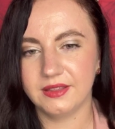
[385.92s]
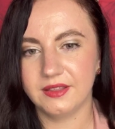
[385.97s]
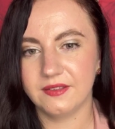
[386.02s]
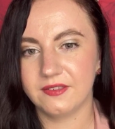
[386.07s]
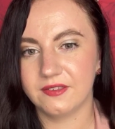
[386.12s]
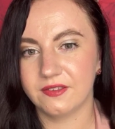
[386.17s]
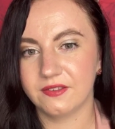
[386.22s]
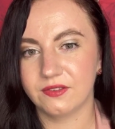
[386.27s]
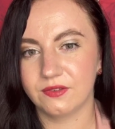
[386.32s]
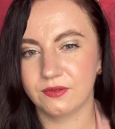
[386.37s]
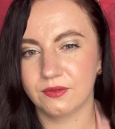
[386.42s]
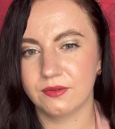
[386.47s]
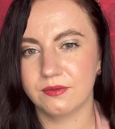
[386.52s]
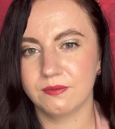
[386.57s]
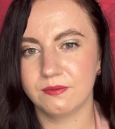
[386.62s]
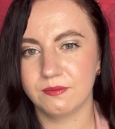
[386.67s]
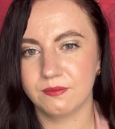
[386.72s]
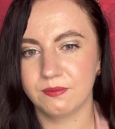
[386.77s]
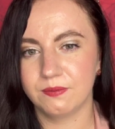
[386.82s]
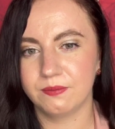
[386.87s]
this is
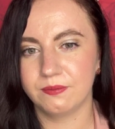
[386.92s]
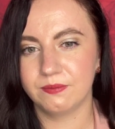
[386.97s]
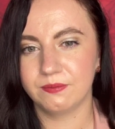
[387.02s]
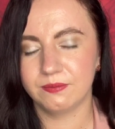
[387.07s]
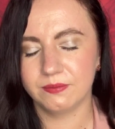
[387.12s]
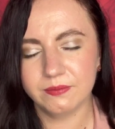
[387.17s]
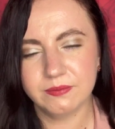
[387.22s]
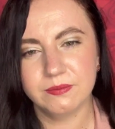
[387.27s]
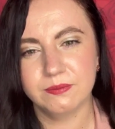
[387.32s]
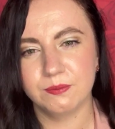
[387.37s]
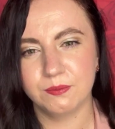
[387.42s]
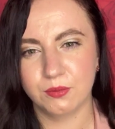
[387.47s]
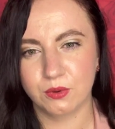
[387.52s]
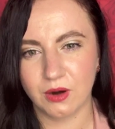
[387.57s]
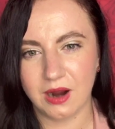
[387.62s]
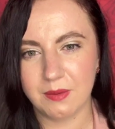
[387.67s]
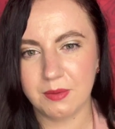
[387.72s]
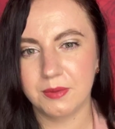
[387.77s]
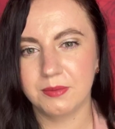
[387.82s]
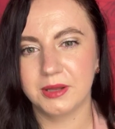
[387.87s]

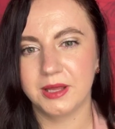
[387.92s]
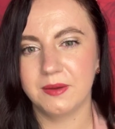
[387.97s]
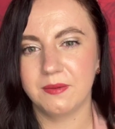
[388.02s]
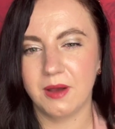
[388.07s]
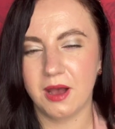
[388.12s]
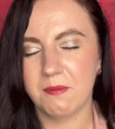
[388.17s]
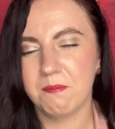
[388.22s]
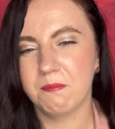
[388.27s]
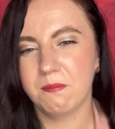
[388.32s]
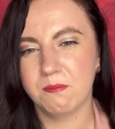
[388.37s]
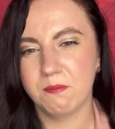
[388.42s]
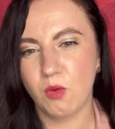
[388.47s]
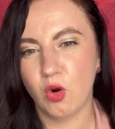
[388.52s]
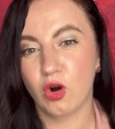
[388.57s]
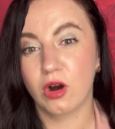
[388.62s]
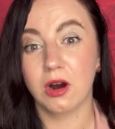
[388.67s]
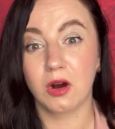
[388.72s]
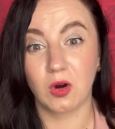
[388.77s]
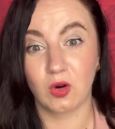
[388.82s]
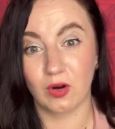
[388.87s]
probably a
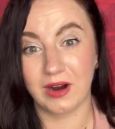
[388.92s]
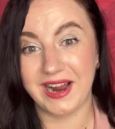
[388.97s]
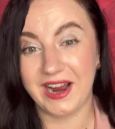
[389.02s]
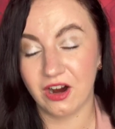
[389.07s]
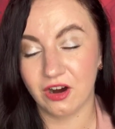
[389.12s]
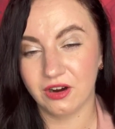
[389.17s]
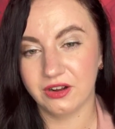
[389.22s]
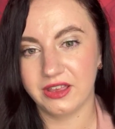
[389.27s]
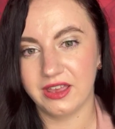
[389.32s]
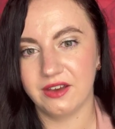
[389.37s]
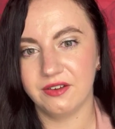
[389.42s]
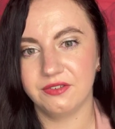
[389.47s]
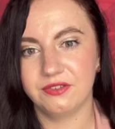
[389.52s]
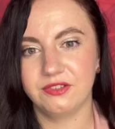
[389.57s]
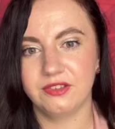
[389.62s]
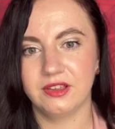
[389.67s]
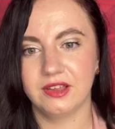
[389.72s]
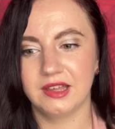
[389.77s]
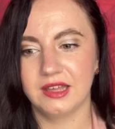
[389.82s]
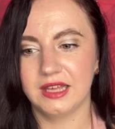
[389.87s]
more rare
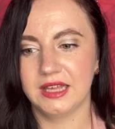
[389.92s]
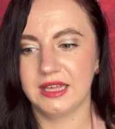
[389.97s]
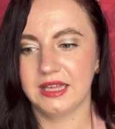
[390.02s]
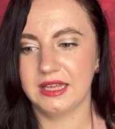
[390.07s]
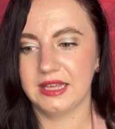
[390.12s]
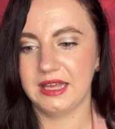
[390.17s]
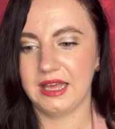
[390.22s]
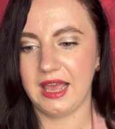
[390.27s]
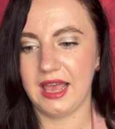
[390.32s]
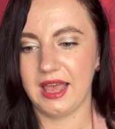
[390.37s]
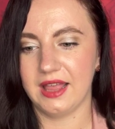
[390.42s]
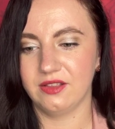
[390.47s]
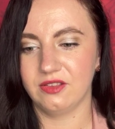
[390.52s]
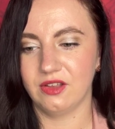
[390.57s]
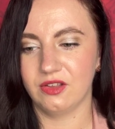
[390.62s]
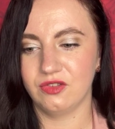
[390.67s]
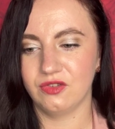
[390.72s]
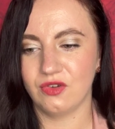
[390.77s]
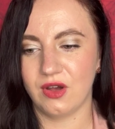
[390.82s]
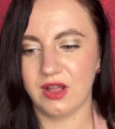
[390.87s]
gift,
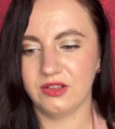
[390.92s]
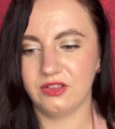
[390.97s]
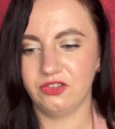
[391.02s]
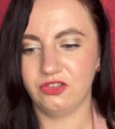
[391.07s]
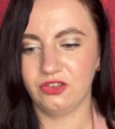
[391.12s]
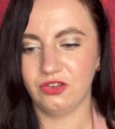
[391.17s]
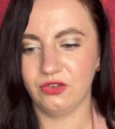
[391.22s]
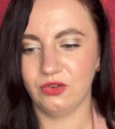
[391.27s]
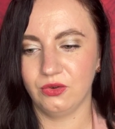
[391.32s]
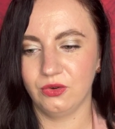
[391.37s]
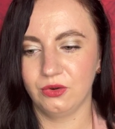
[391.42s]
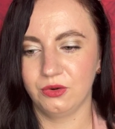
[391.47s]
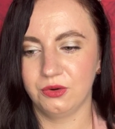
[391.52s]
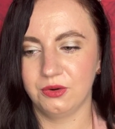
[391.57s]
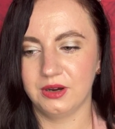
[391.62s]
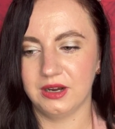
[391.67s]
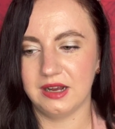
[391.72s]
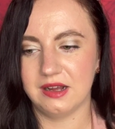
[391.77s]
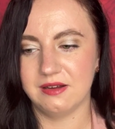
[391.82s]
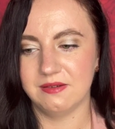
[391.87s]
and not
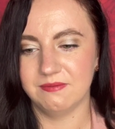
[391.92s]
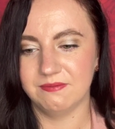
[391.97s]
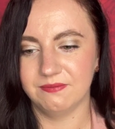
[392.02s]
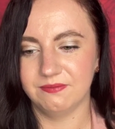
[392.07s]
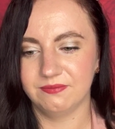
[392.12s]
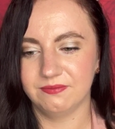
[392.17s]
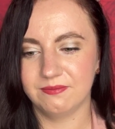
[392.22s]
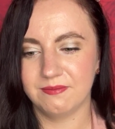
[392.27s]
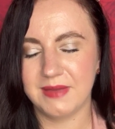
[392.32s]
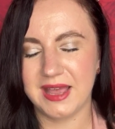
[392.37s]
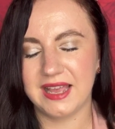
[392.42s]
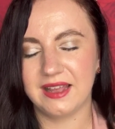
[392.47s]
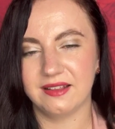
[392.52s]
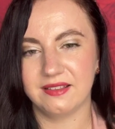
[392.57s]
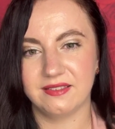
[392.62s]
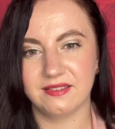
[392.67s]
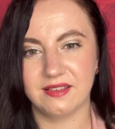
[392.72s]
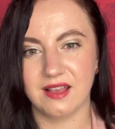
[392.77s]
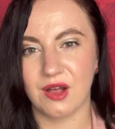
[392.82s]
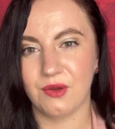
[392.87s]
to make
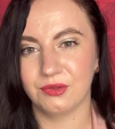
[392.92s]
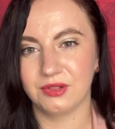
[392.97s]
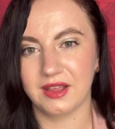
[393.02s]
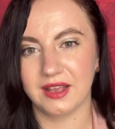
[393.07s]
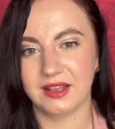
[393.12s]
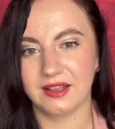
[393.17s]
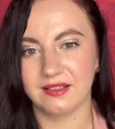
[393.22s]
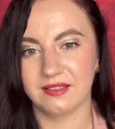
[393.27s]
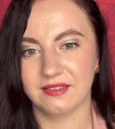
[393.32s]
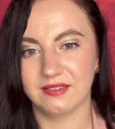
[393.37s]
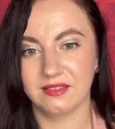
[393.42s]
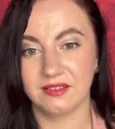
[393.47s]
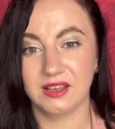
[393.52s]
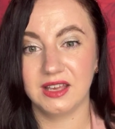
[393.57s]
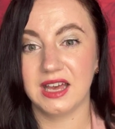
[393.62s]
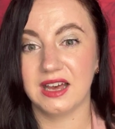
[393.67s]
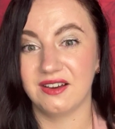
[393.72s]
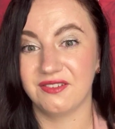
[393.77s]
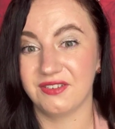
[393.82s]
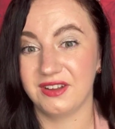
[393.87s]
it sound like it's
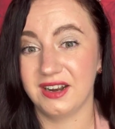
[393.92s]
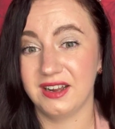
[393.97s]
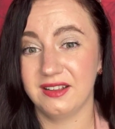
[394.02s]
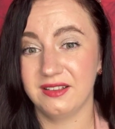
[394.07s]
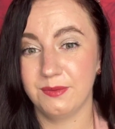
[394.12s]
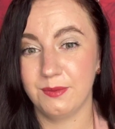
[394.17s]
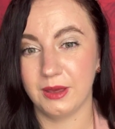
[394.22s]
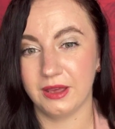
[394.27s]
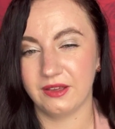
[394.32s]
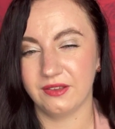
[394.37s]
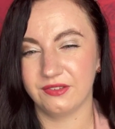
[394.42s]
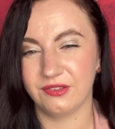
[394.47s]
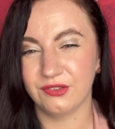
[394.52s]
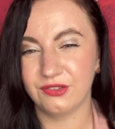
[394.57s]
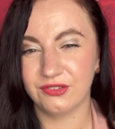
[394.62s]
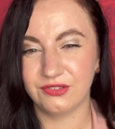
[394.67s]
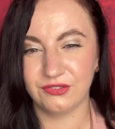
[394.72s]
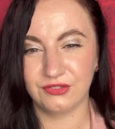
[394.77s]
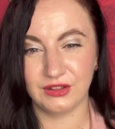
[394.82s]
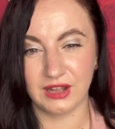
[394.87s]
coveted, because
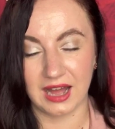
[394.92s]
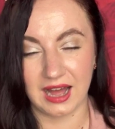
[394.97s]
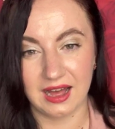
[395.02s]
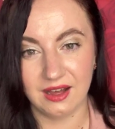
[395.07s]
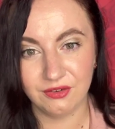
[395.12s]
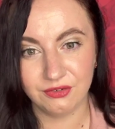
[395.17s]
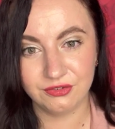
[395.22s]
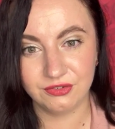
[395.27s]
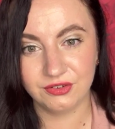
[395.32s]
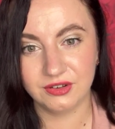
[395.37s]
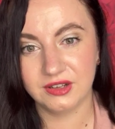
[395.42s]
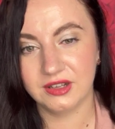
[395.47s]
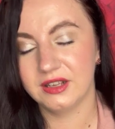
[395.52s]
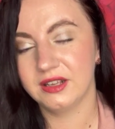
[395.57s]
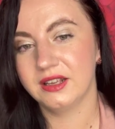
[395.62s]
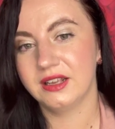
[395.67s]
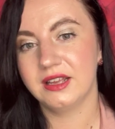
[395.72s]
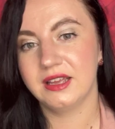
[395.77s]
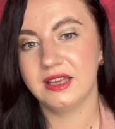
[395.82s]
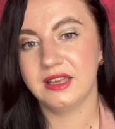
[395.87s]
it's tough.
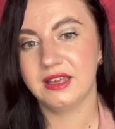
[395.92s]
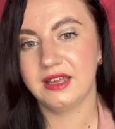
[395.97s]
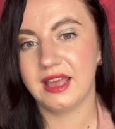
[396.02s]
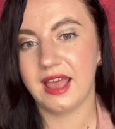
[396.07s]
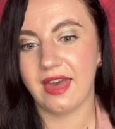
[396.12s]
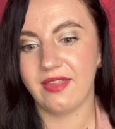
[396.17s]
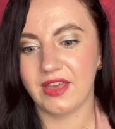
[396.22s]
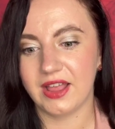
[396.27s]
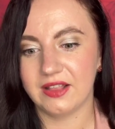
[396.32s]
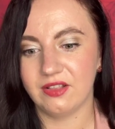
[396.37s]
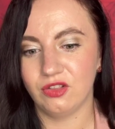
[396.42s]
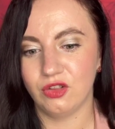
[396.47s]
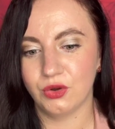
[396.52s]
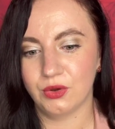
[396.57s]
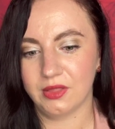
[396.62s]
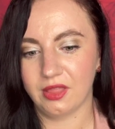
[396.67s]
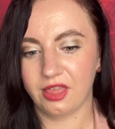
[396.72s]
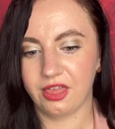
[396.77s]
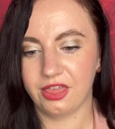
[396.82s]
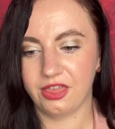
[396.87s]
And I
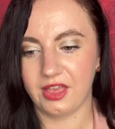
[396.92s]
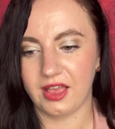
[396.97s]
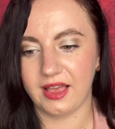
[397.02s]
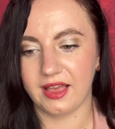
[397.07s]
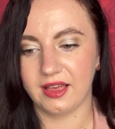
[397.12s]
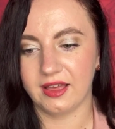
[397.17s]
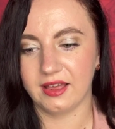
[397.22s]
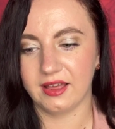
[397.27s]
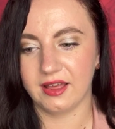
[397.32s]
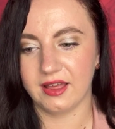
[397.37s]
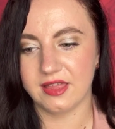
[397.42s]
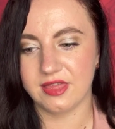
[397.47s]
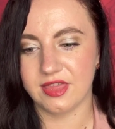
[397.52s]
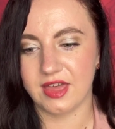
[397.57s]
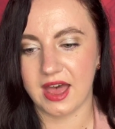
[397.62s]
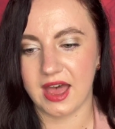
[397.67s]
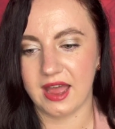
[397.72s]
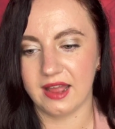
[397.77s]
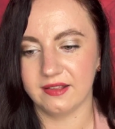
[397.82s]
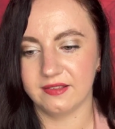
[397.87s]
don't think
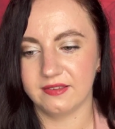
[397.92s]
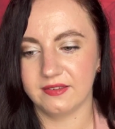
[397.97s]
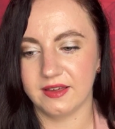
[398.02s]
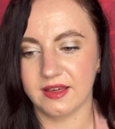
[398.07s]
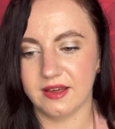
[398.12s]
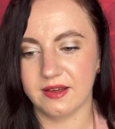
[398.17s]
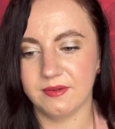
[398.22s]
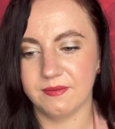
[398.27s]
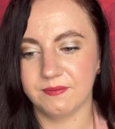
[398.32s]
that,